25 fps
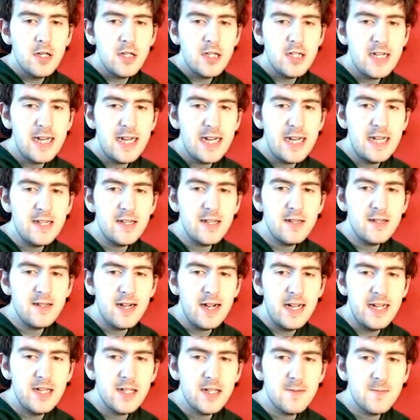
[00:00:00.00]
cheese,
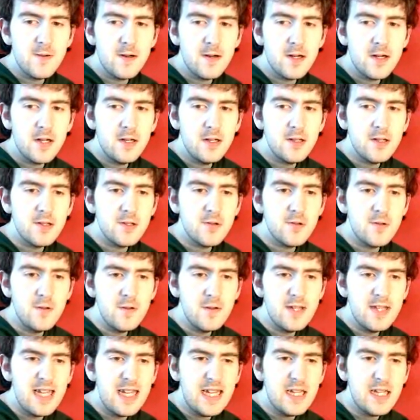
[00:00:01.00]
diced tomatoes,
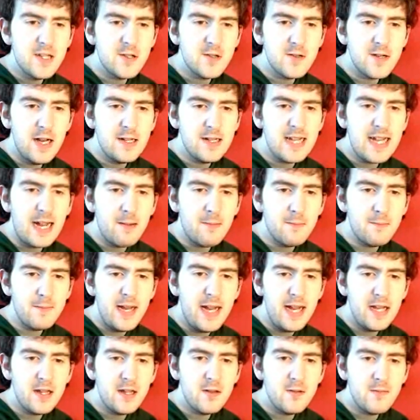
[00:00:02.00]
tortilla strips, and
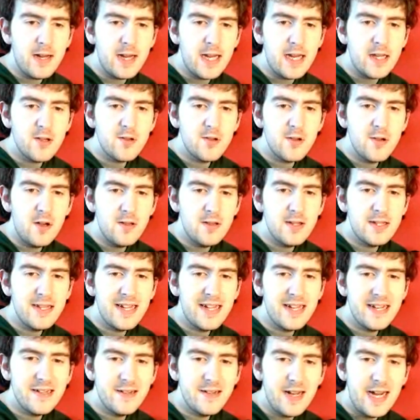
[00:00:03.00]
mixed greens, tossed
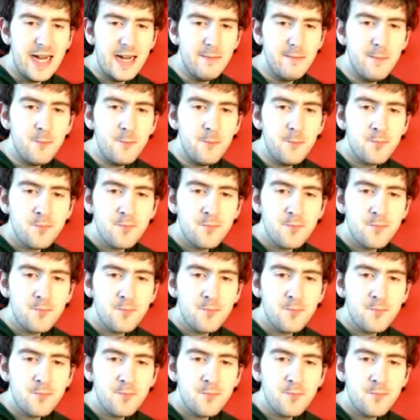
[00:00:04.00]
in a lime